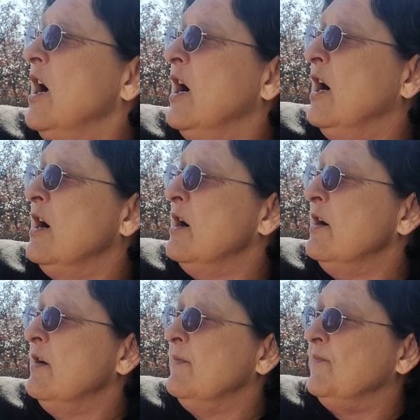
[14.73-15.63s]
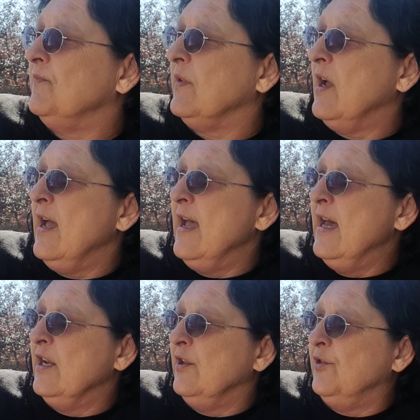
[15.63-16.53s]
Um, I
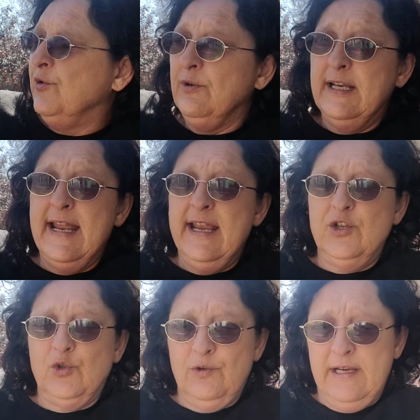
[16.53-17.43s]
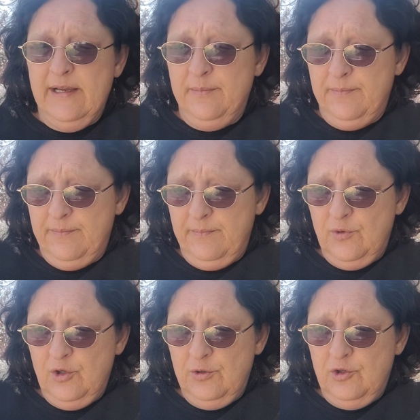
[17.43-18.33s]
had a three-day trip
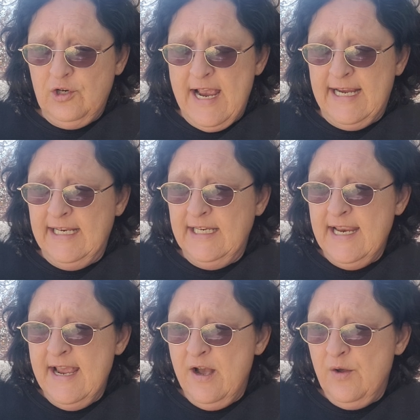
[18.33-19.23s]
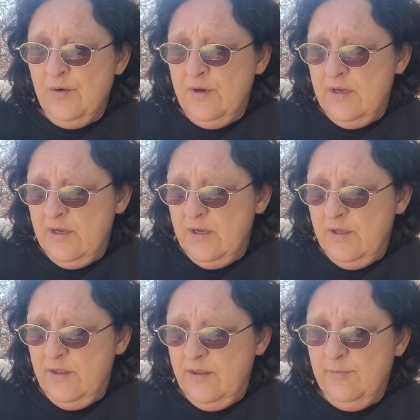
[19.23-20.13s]
tracking down
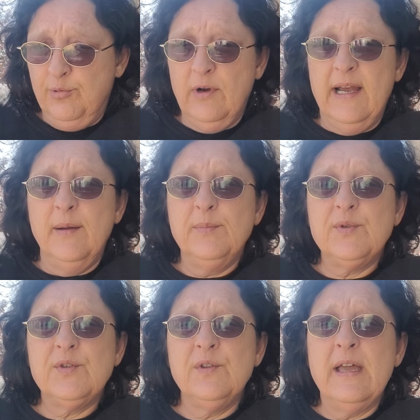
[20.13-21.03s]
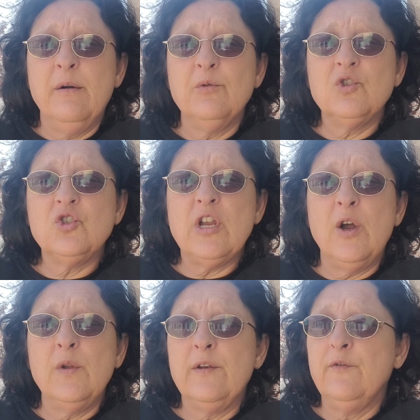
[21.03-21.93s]
the preps that were
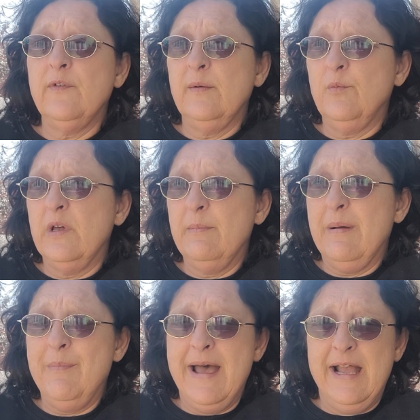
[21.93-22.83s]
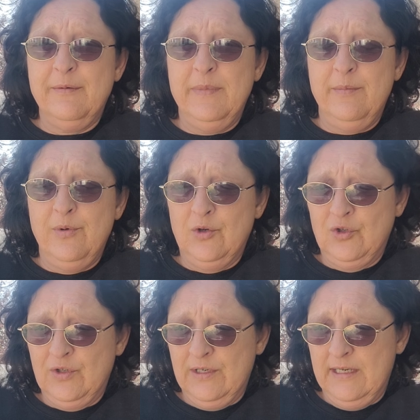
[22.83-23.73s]
stolen from one of my MAG
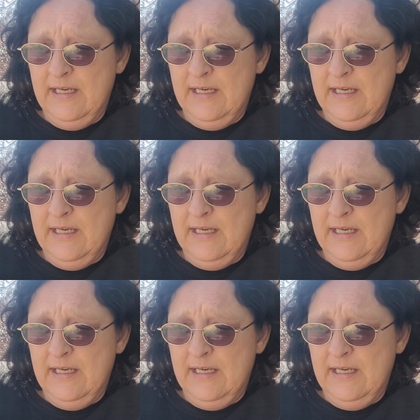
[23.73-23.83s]
members.